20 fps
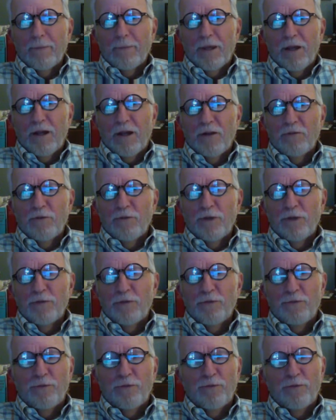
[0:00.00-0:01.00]

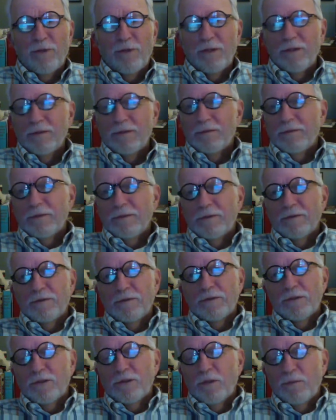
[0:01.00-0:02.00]
If
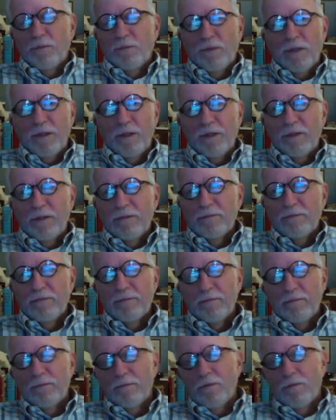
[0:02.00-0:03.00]
there's something
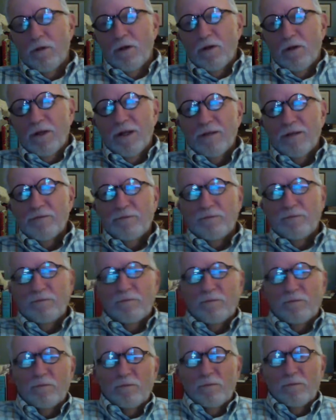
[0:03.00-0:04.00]
all that
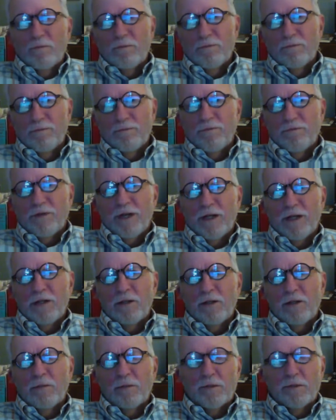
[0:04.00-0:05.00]

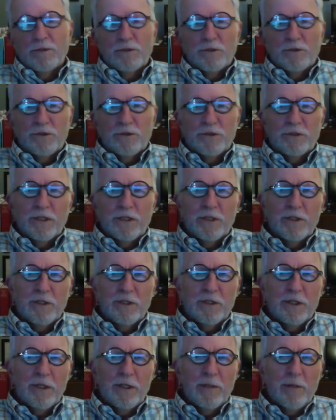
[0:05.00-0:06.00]
vital, I'm going to send you
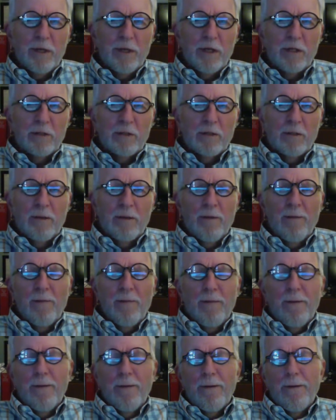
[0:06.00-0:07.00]
an email,
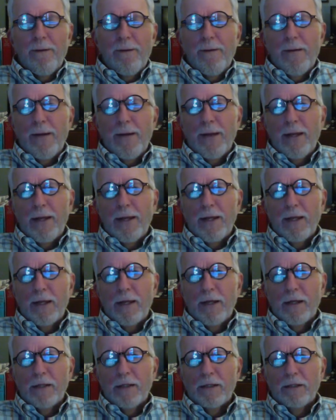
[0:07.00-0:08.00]

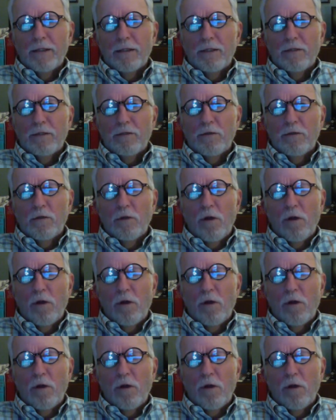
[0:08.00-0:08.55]
and